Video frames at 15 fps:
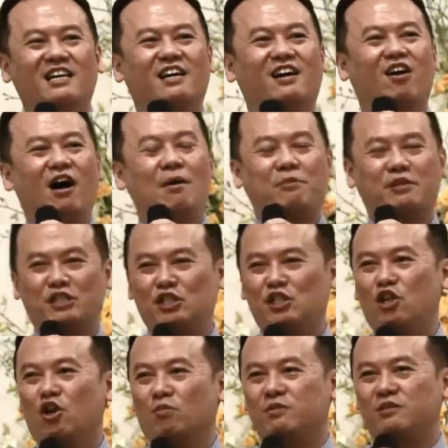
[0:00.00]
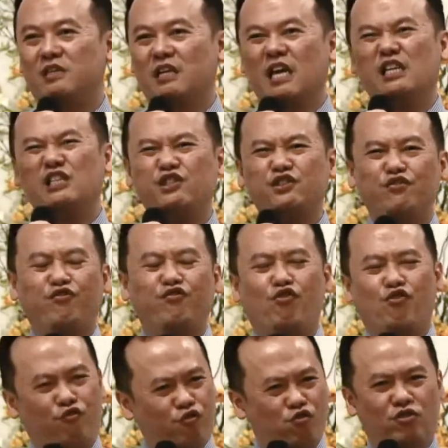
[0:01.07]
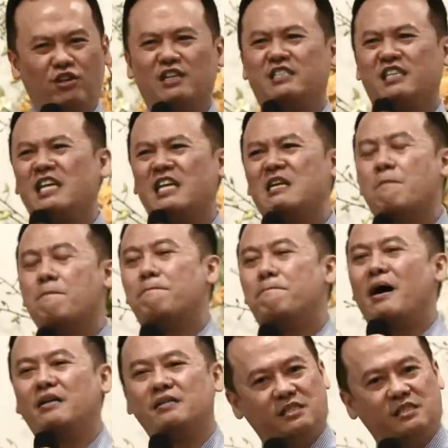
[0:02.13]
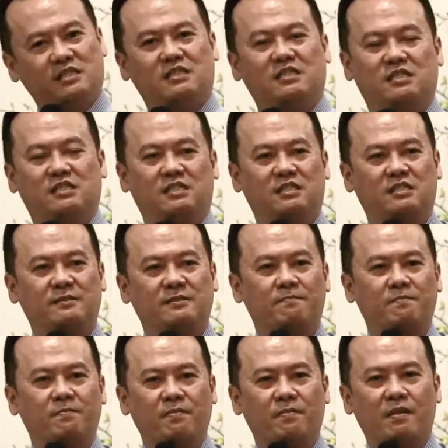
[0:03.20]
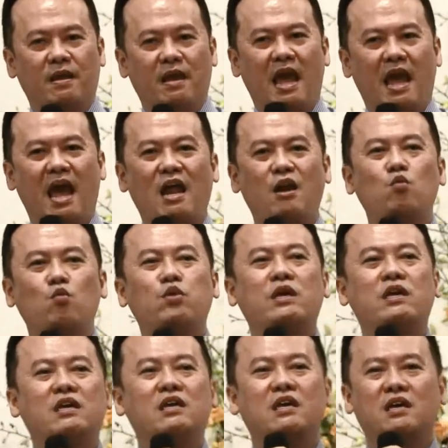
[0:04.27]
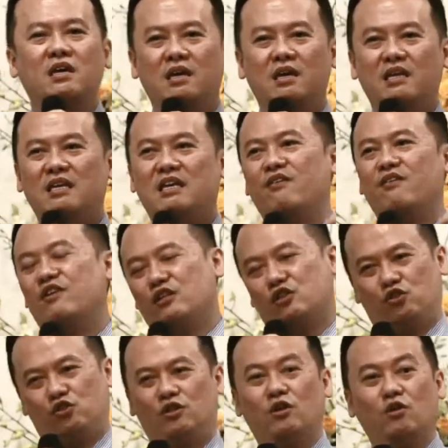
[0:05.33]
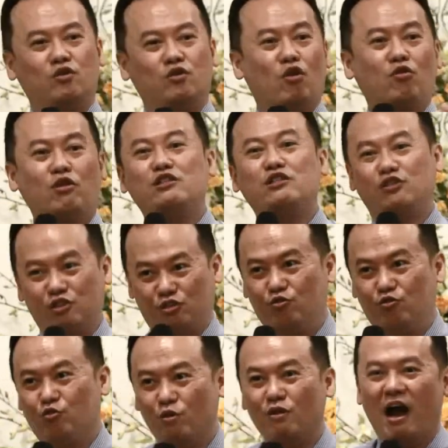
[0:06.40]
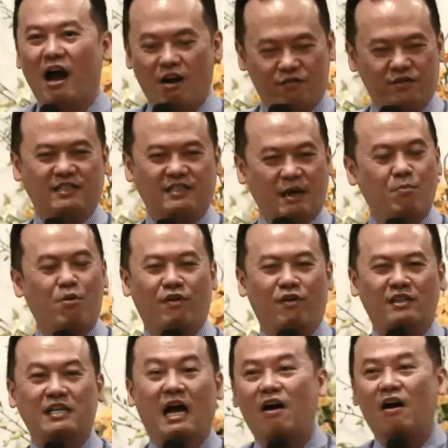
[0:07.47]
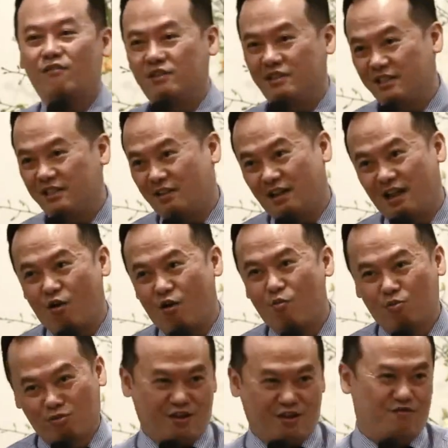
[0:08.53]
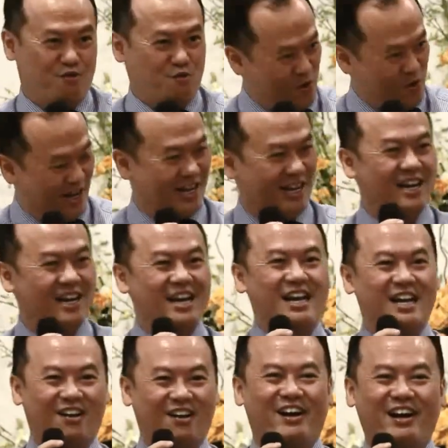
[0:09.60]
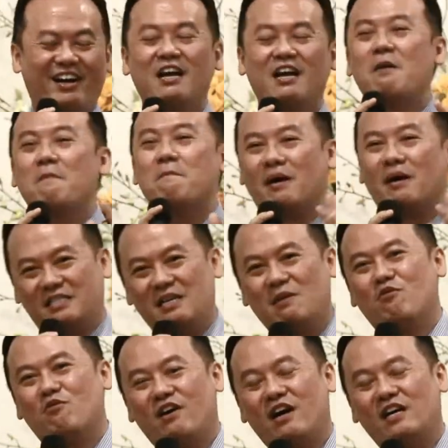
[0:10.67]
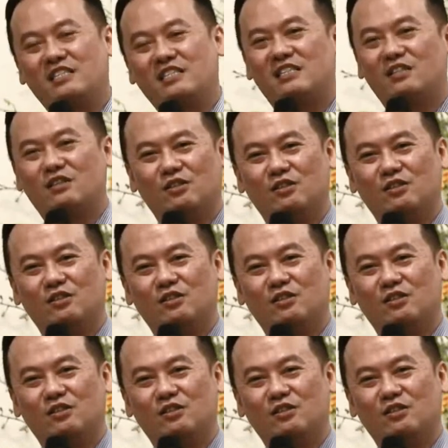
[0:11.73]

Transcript: up the slopes. It's fruitful, it's in abundance. And we give it, not only do we harvest, some of us harvest it almost every week, all right? But some of us